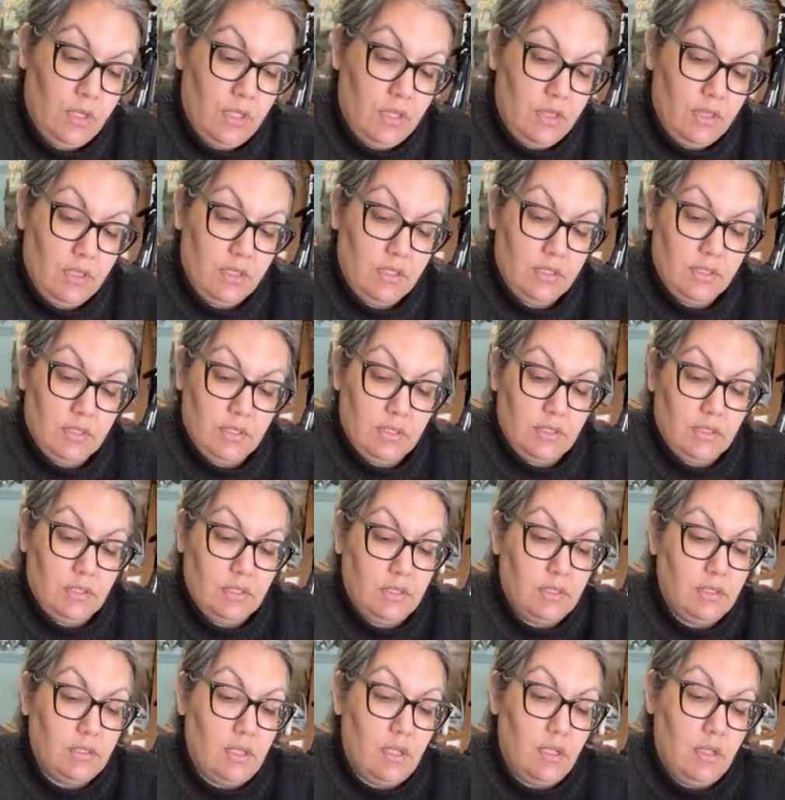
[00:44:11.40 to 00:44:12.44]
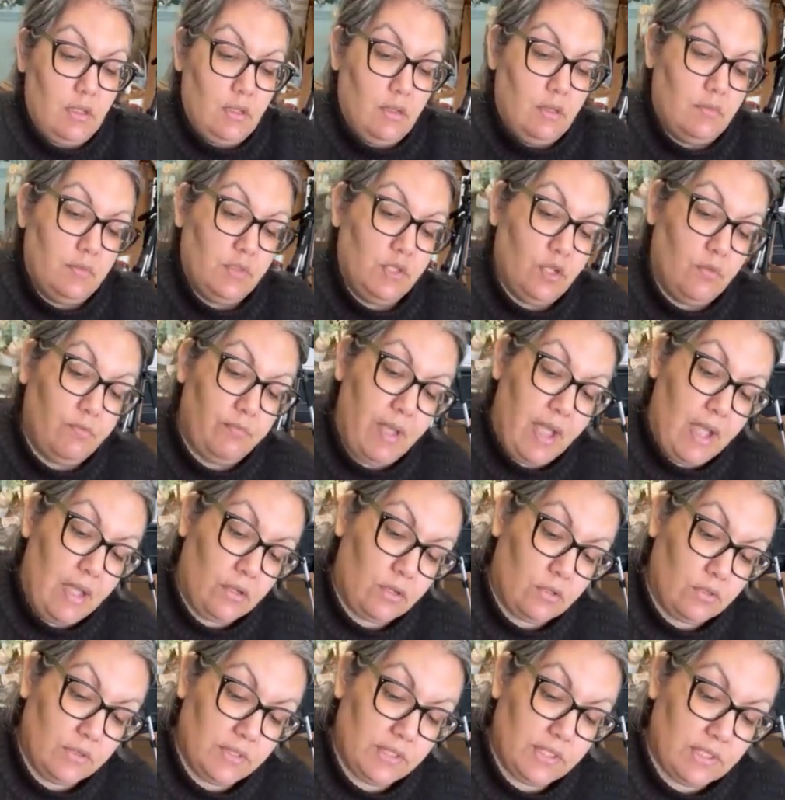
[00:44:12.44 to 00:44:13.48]
And this is
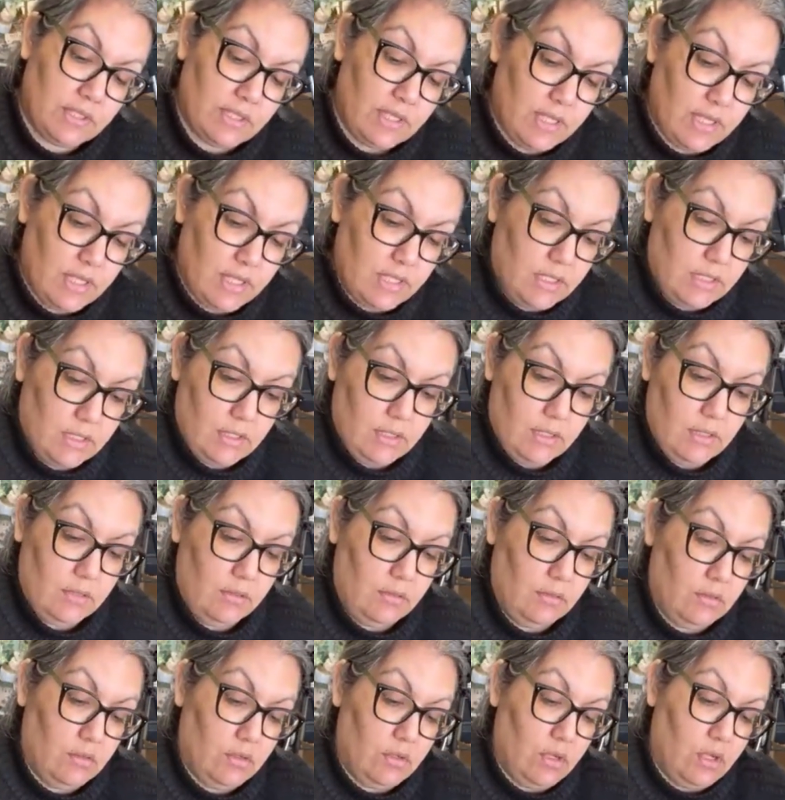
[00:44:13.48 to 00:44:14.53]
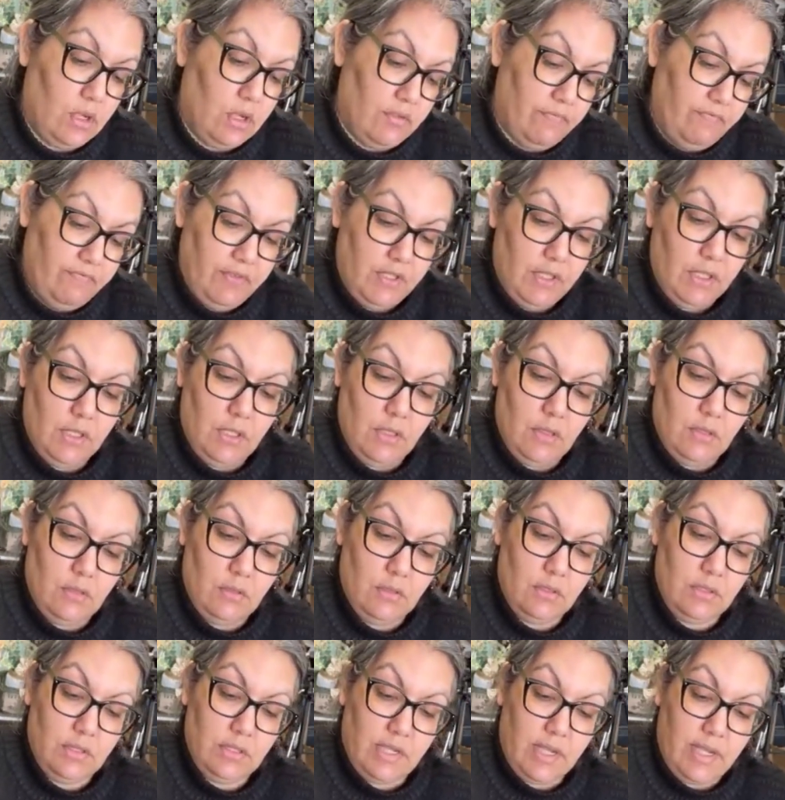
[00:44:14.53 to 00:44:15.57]
tobacco stain coffee
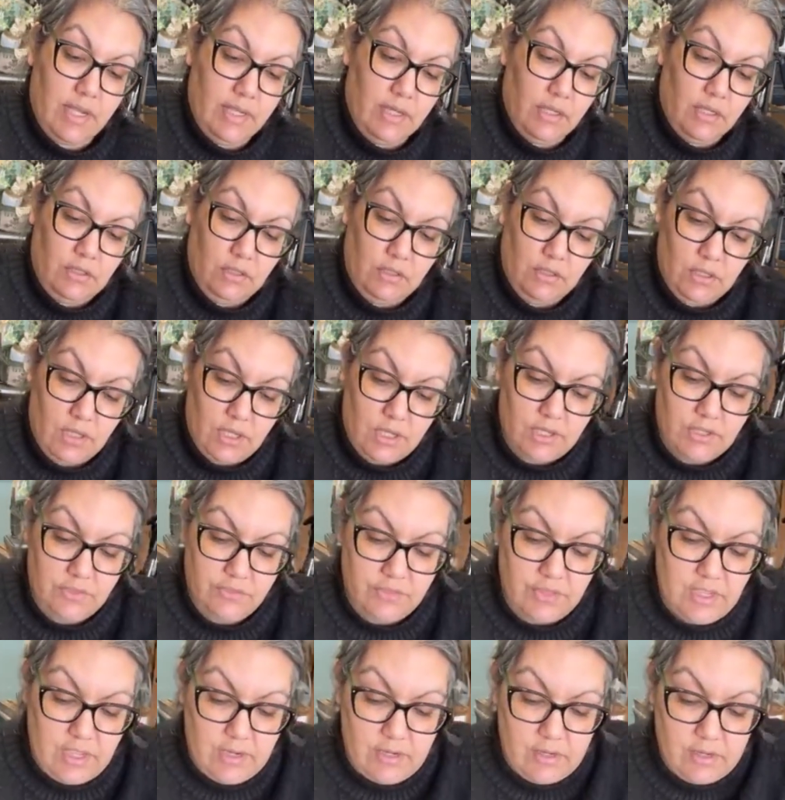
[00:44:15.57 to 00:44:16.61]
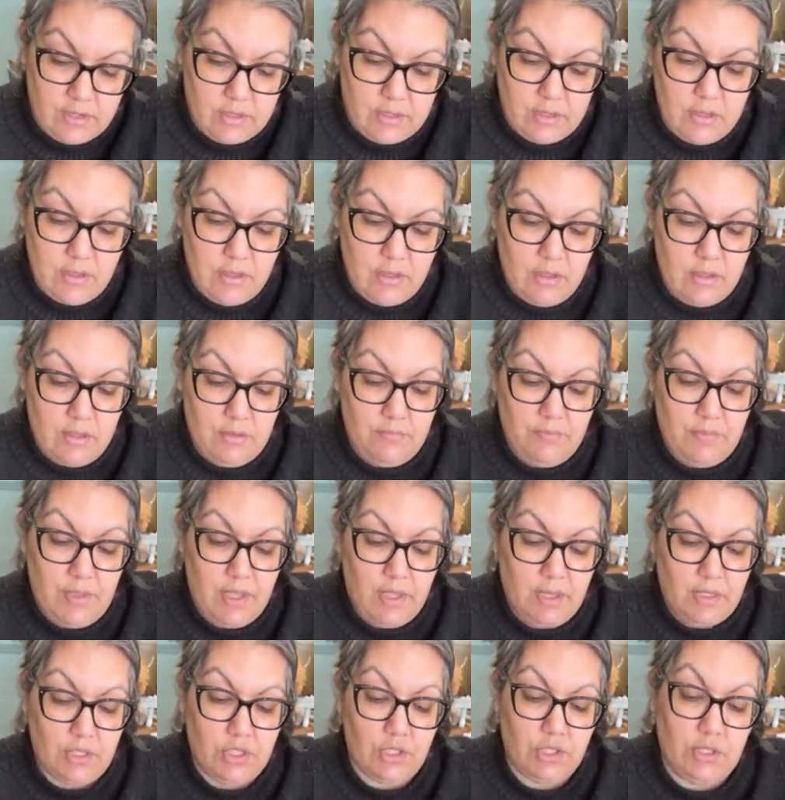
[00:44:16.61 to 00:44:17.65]
dye cloth that
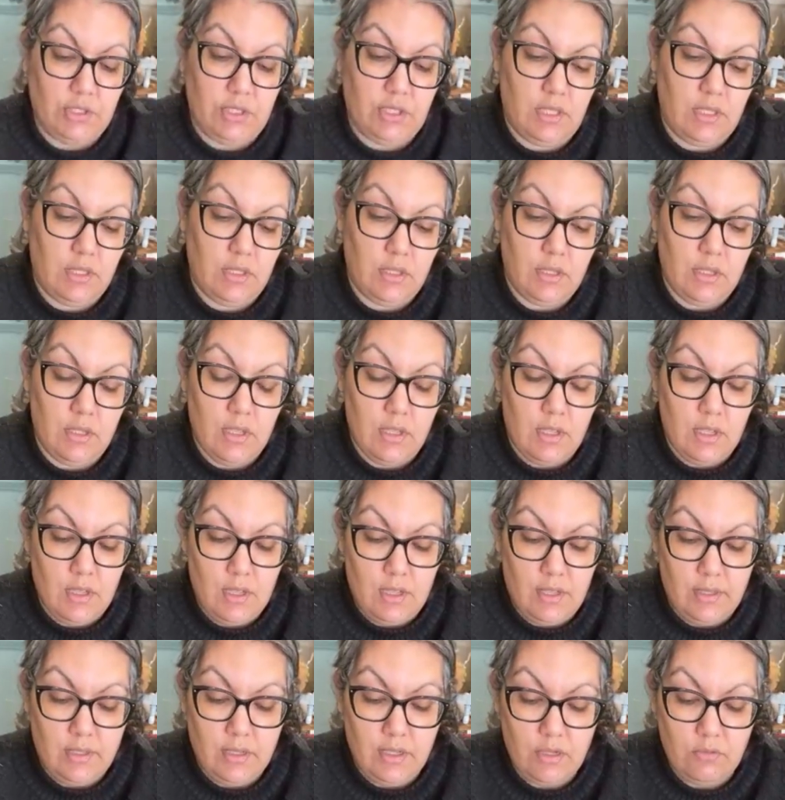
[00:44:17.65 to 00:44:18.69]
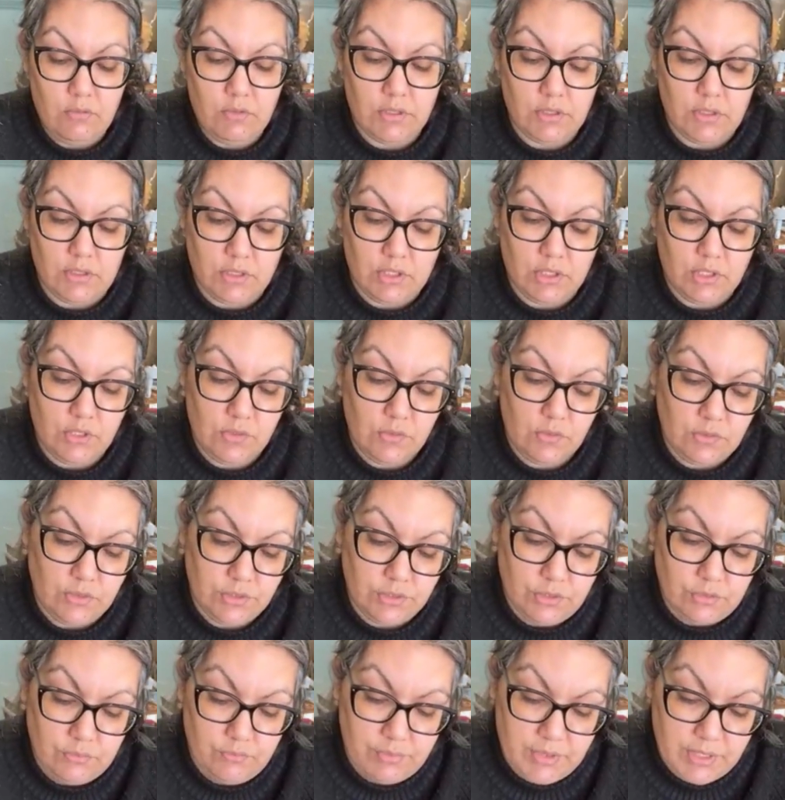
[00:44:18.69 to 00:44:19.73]
actually I got with a cute
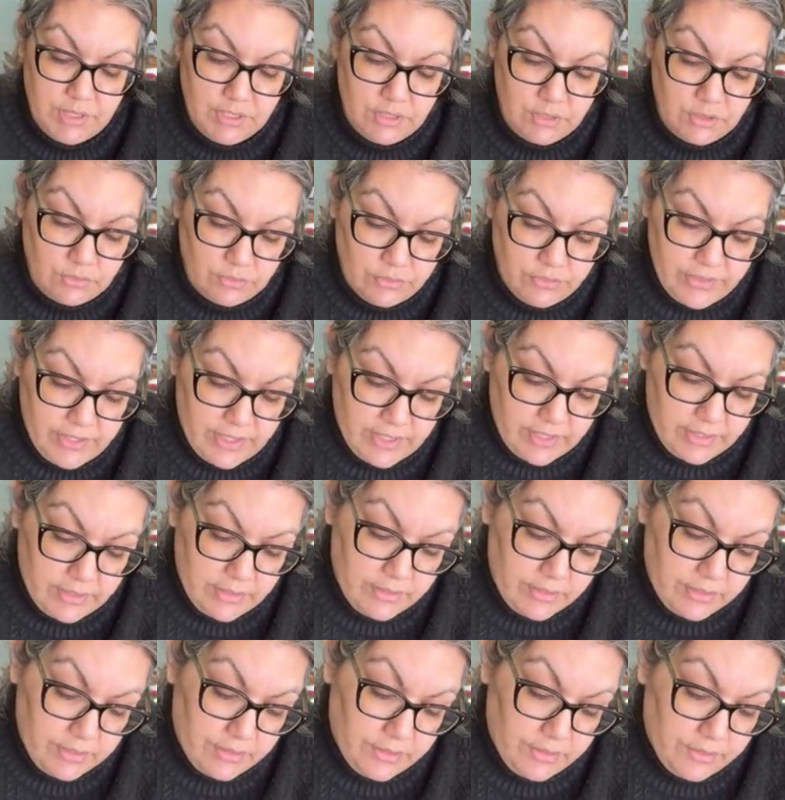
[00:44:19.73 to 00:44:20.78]
little bundle that